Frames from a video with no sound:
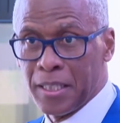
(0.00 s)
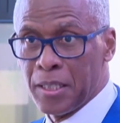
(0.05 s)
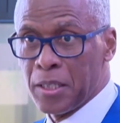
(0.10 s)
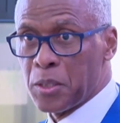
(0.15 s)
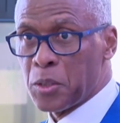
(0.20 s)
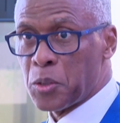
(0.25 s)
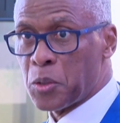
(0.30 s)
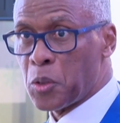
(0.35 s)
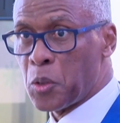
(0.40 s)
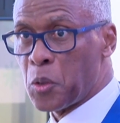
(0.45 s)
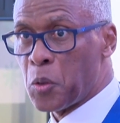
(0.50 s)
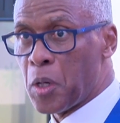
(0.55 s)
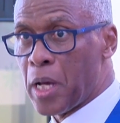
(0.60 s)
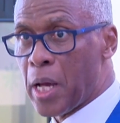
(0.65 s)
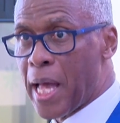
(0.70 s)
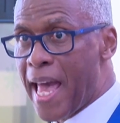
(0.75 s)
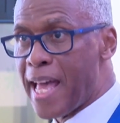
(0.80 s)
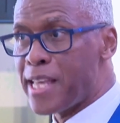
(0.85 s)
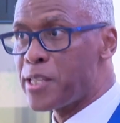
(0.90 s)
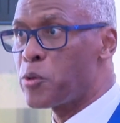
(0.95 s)
So
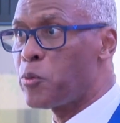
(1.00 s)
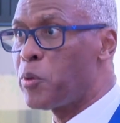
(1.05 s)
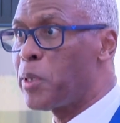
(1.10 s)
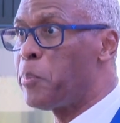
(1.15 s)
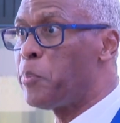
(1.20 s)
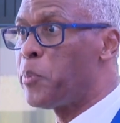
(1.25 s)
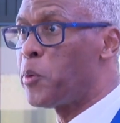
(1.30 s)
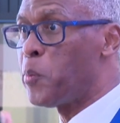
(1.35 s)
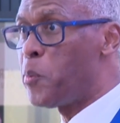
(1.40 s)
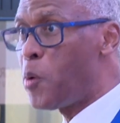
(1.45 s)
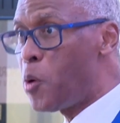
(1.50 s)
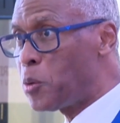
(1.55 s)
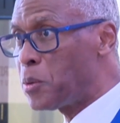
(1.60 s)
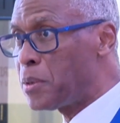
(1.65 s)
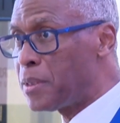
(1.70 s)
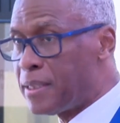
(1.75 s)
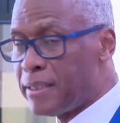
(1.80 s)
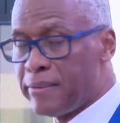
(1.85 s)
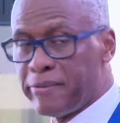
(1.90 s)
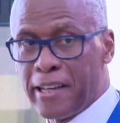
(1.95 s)
as we promote
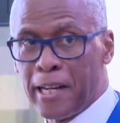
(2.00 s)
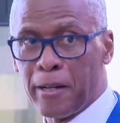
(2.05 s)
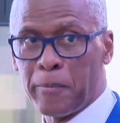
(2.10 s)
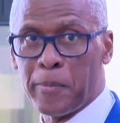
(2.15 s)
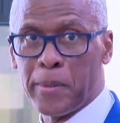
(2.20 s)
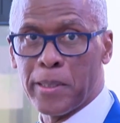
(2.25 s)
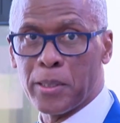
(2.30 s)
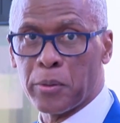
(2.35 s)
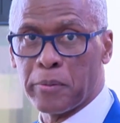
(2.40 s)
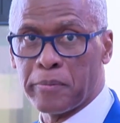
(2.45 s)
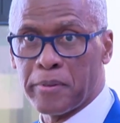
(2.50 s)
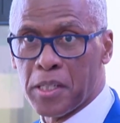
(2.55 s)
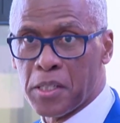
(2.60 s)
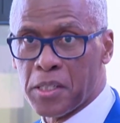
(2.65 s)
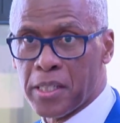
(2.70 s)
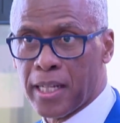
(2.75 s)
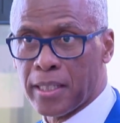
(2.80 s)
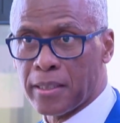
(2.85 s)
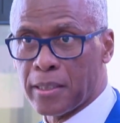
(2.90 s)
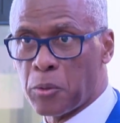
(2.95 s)
the development of this
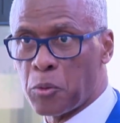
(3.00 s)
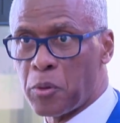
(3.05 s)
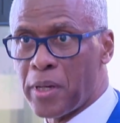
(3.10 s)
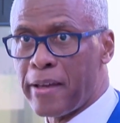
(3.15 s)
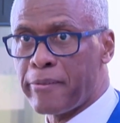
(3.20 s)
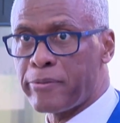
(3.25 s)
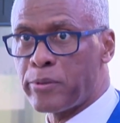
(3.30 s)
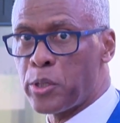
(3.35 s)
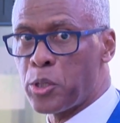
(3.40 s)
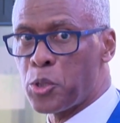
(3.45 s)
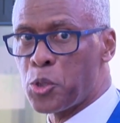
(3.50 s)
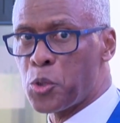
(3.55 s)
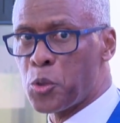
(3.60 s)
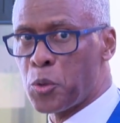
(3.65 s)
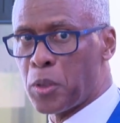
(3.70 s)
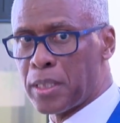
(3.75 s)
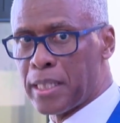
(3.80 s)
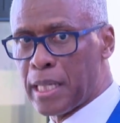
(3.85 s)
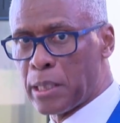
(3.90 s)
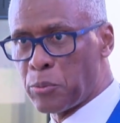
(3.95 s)
sector, we have to
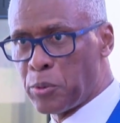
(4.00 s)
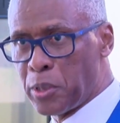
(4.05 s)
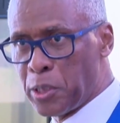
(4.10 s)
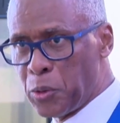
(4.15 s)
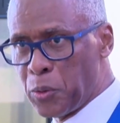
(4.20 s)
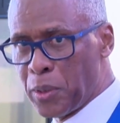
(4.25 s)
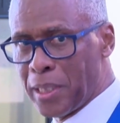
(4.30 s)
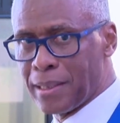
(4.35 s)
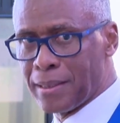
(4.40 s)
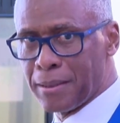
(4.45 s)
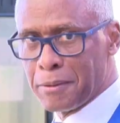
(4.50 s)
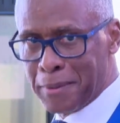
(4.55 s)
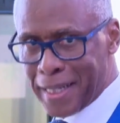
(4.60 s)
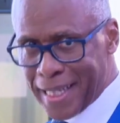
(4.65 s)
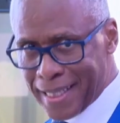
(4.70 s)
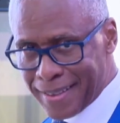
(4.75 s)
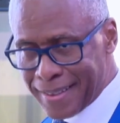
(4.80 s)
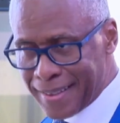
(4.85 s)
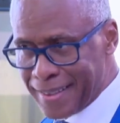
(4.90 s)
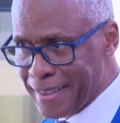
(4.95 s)
ensure that we do it
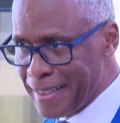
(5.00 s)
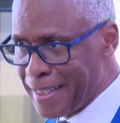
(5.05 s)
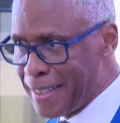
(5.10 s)
right